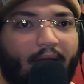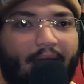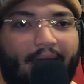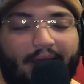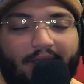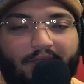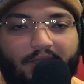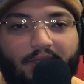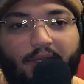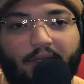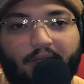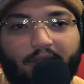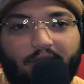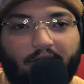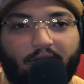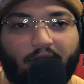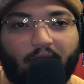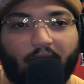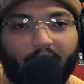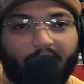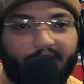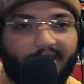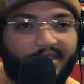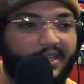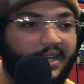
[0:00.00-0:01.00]
excellent
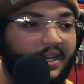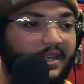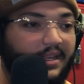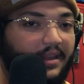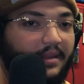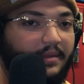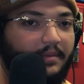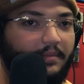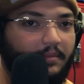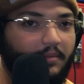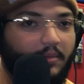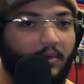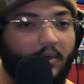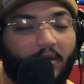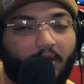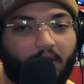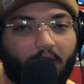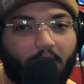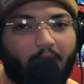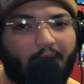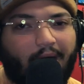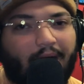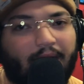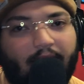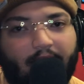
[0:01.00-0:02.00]
storytelling, more
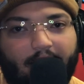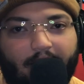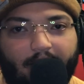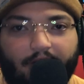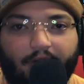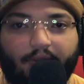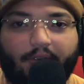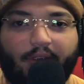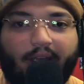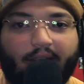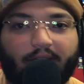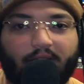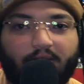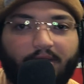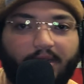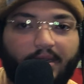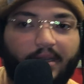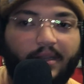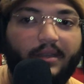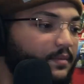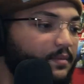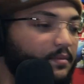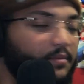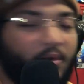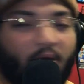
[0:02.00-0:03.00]
quality
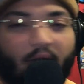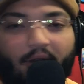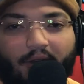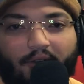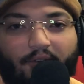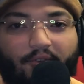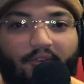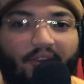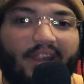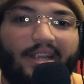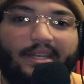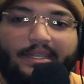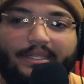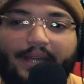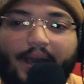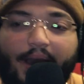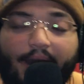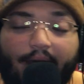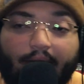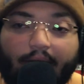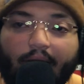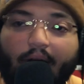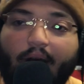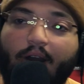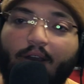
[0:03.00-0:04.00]
direction, more great
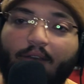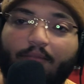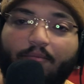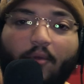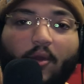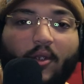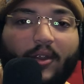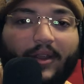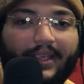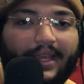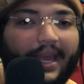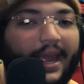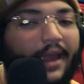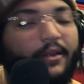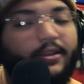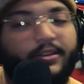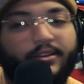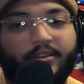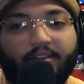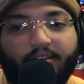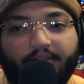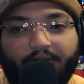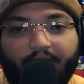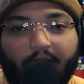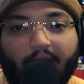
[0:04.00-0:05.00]
dialogue, more
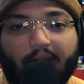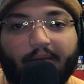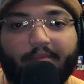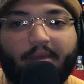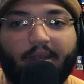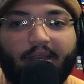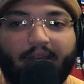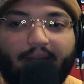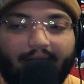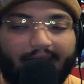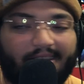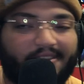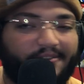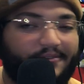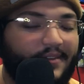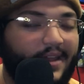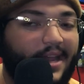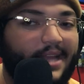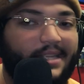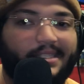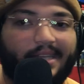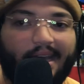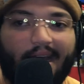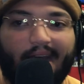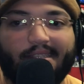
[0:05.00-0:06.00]
character development. It's
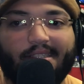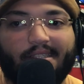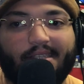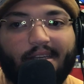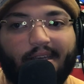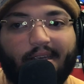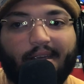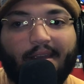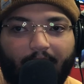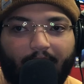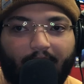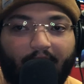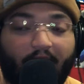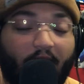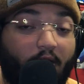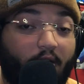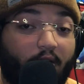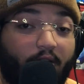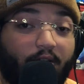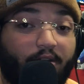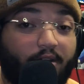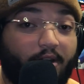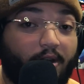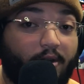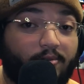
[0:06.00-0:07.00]
fantastic. There are
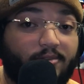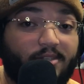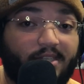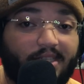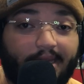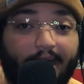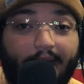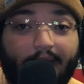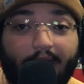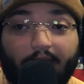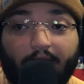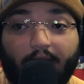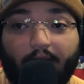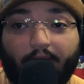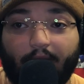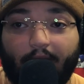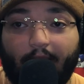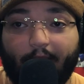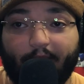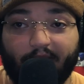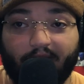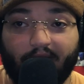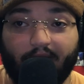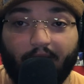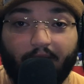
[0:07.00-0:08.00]
no standalone
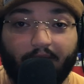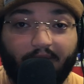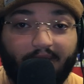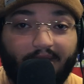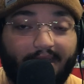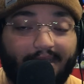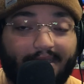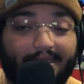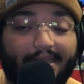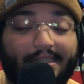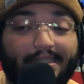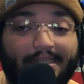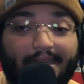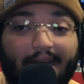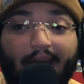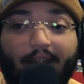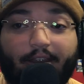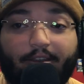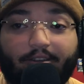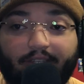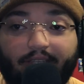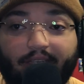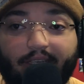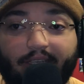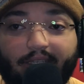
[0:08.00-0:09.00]
episodes this
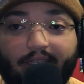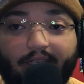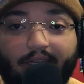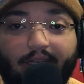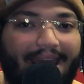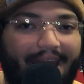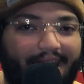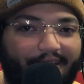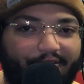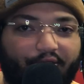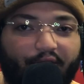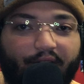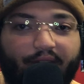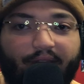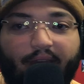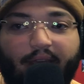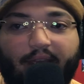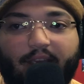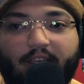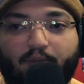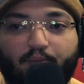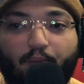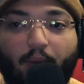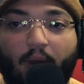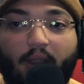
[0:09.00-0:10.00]
entire season. Everything
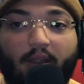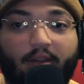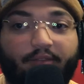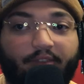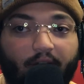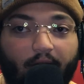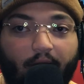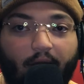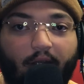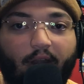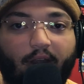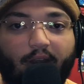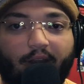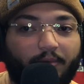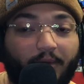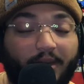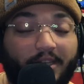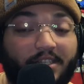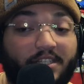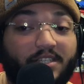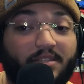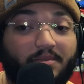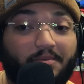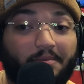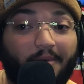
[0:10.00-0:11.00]
is part of an arc,
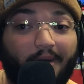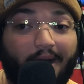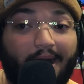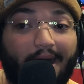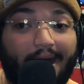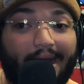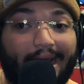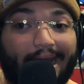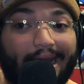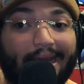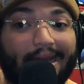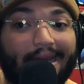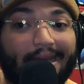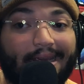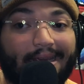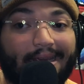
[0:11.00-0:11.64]
which is why